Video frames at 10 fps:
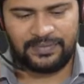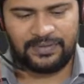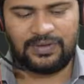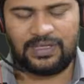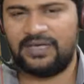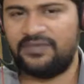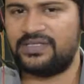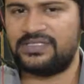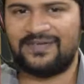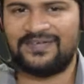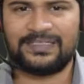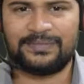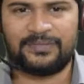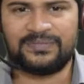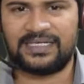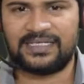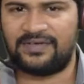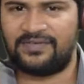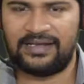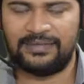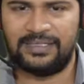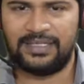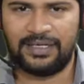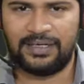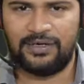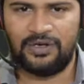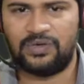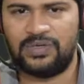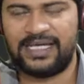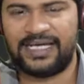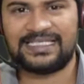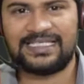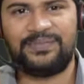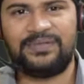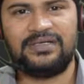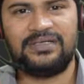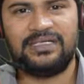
Okay, every JavaScript object is available in node except